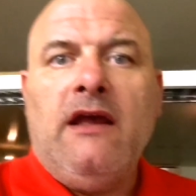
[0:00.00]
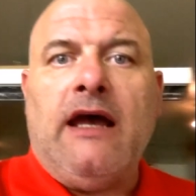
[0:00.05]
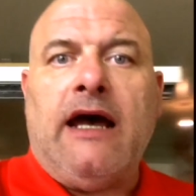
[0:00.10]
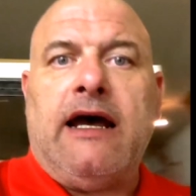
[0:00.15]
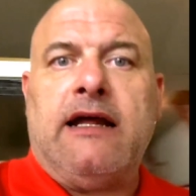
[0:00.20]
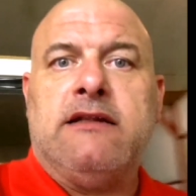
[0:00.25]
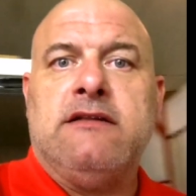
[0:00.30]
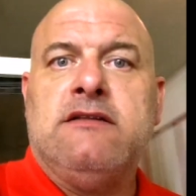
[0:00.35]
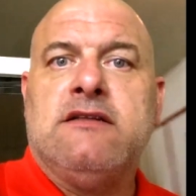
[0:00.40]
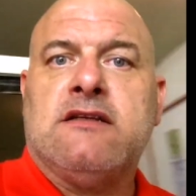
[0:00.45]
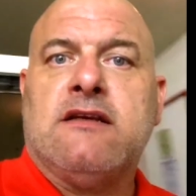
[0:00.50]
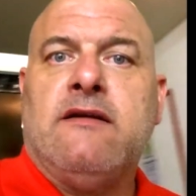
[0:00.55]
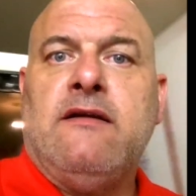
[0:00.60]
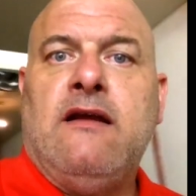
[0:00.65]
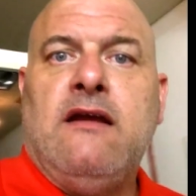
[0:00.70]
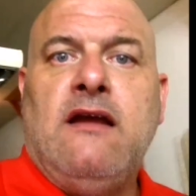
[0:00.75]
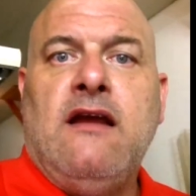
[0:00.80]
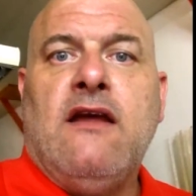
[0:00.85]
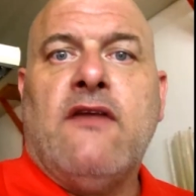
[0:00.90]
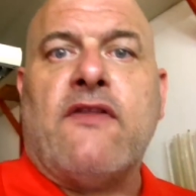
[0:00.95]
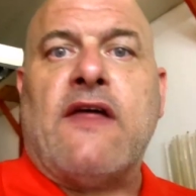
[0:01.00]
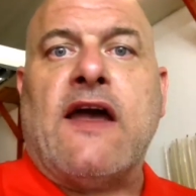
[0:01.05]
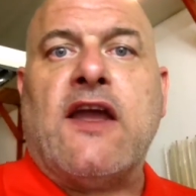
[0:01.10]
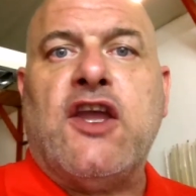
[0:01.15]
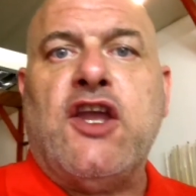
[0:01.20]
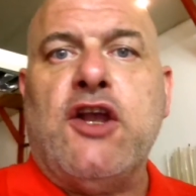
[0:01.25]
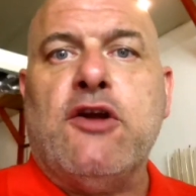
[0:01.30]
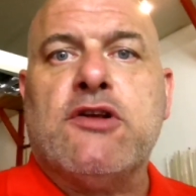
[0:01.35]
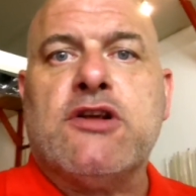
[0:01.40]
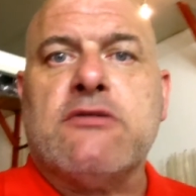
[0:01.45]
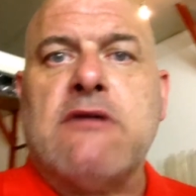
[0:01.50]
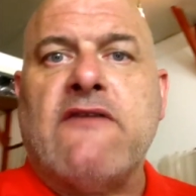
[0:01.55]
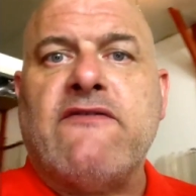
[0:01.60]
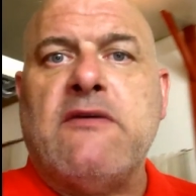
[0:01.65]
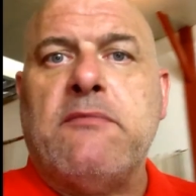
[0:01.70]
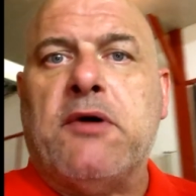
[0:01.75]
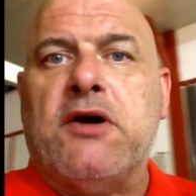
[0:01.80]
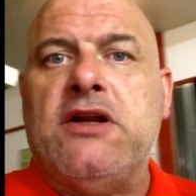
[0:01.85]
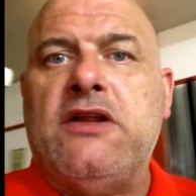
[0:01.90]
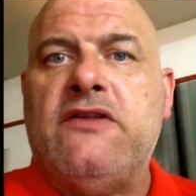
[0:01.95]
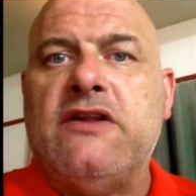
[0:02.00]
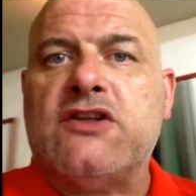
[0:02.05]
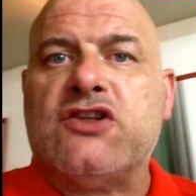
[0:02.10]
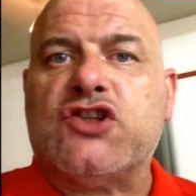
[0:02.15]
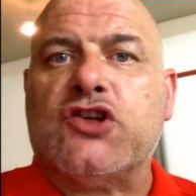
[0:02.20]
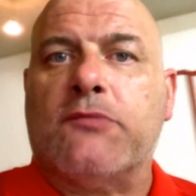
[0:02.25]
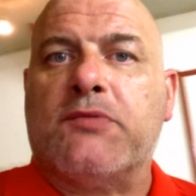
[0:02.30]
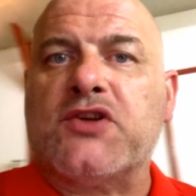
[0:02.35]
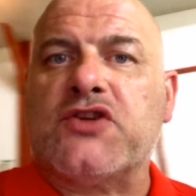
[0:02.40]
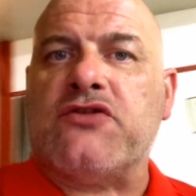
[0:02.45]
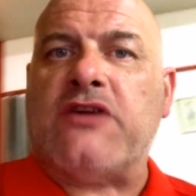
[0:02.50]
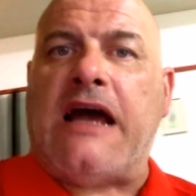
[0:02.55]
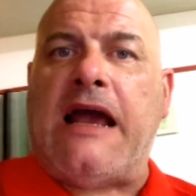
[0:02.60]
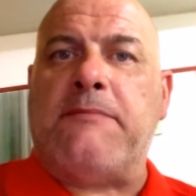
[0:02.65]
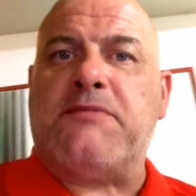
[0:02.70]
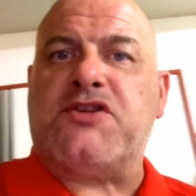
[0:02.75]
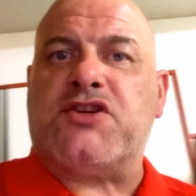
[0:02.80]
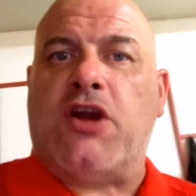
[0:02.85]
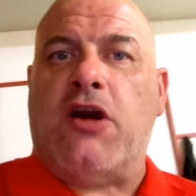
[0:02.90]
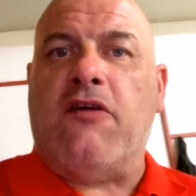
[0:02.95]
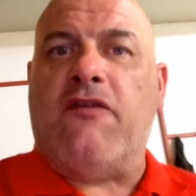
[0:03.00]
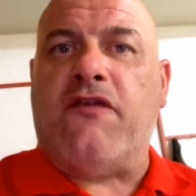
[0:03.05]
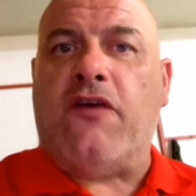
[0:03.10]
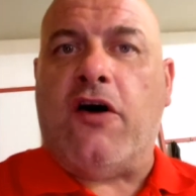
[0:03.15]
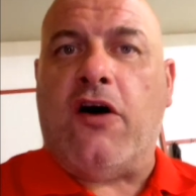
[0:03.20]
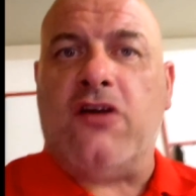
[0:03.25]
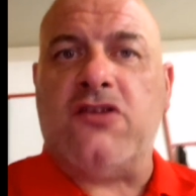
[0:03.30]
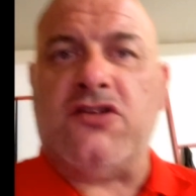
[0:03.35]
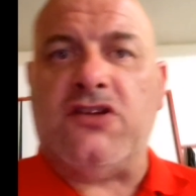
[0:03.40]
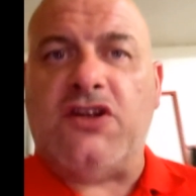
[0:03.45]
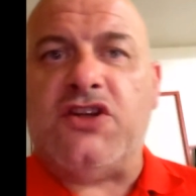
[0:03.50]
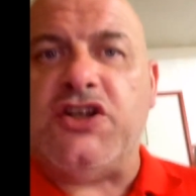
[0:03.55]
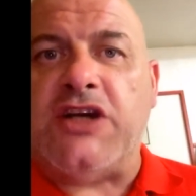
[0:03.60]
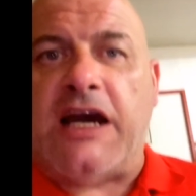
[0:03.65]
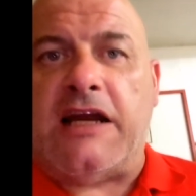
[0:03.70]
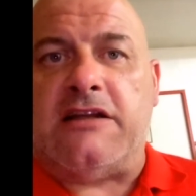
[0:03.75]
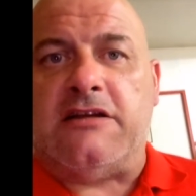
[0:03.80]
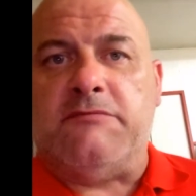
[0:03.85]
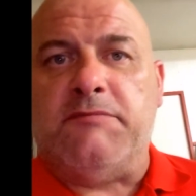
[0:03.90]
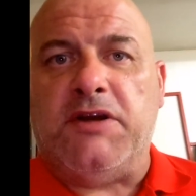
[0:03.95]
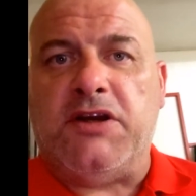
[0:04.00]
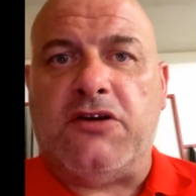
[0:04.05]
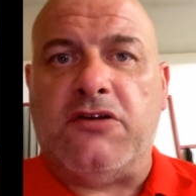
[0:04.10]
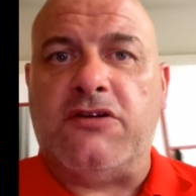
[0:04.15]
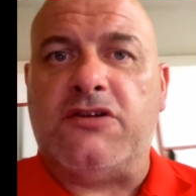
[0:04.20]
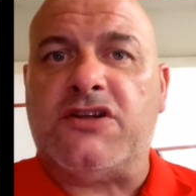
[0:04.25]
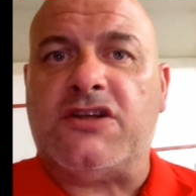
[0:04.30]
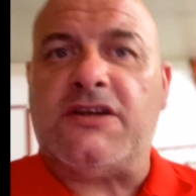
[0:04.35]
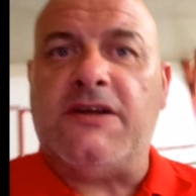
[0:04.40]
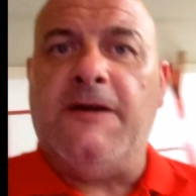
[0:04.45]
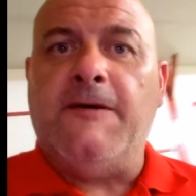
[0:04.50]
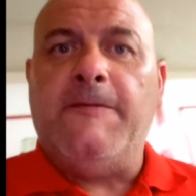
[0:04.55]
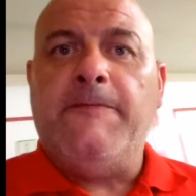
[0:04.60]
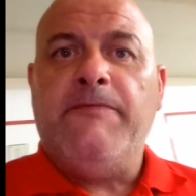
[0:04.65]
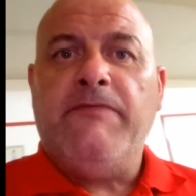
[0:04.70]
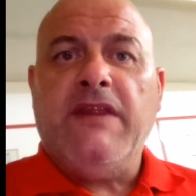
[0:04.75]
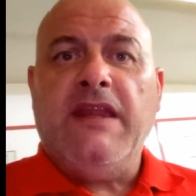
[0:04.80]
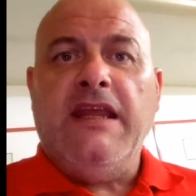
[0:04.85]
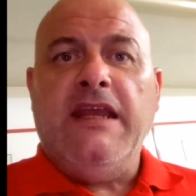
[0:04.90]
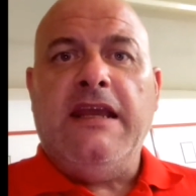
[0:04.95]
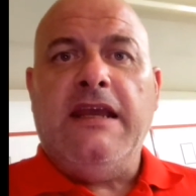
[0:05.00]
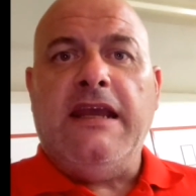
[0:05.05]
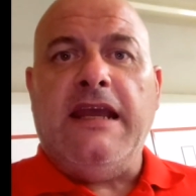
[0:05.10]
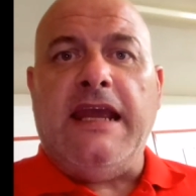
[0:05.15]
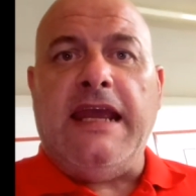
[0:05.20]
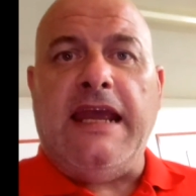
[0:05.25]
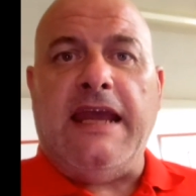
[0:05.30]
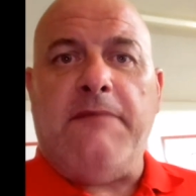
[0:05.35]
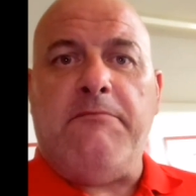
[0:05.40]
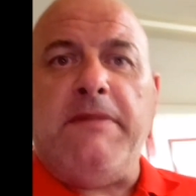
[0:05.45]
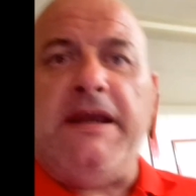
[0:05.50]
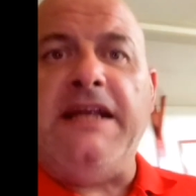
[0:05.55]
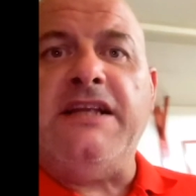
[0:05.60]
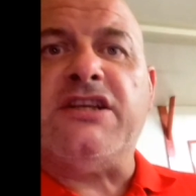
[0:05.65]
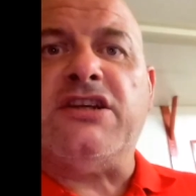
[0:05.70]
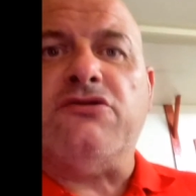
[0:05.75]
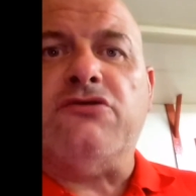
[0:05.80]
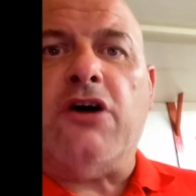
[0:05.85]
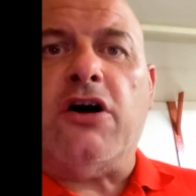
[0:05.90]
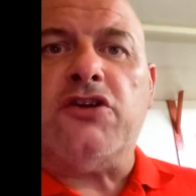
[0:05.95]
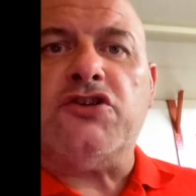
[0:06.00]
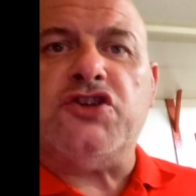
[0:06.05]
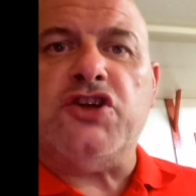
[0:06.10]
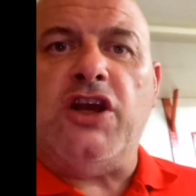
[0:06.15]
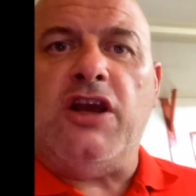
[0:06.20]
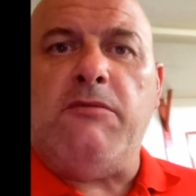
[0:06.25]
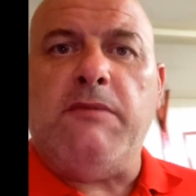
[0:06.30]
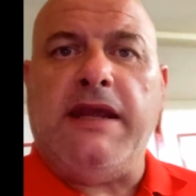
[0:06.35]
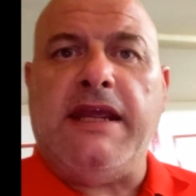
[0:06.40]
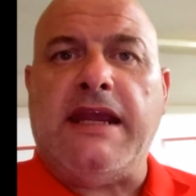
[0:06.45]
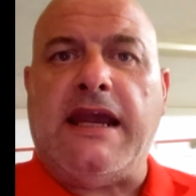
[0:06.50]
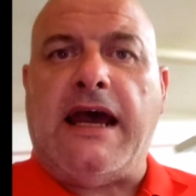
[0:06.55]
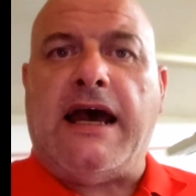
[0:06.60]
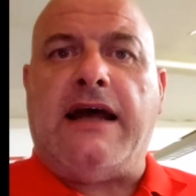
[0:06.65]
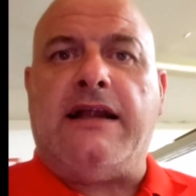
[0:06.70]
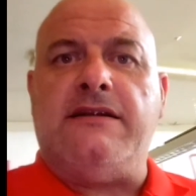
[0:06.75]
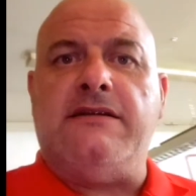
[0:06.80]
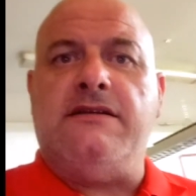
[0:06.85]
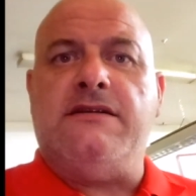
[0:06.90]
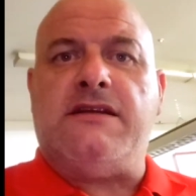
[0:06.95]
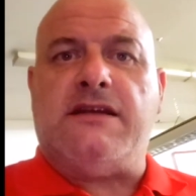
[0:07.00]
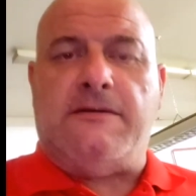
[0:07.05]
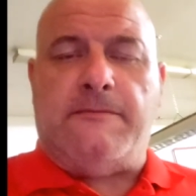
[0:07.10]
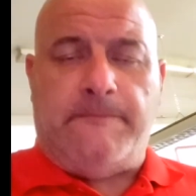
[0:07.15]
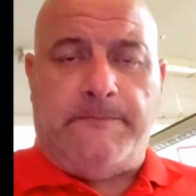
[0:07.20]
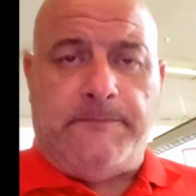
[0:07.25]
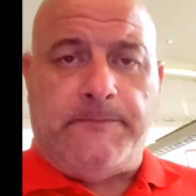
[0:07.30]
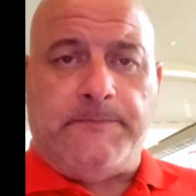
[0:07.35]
And thank you to everybody that's subscribed so far to the channel, because it means a lot to me, and